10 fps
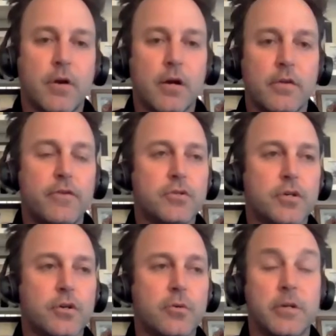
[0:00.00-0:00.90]
our
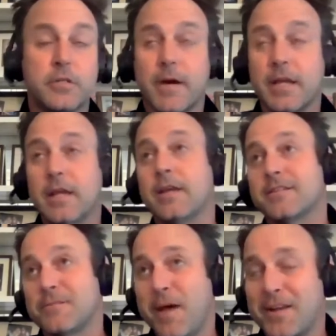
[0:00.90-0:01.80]
future humans, my
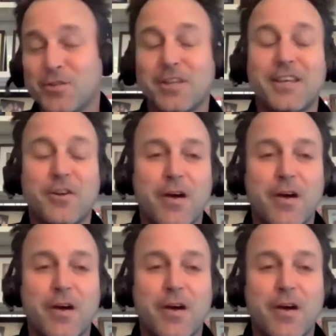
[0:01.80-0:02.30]
kids especially.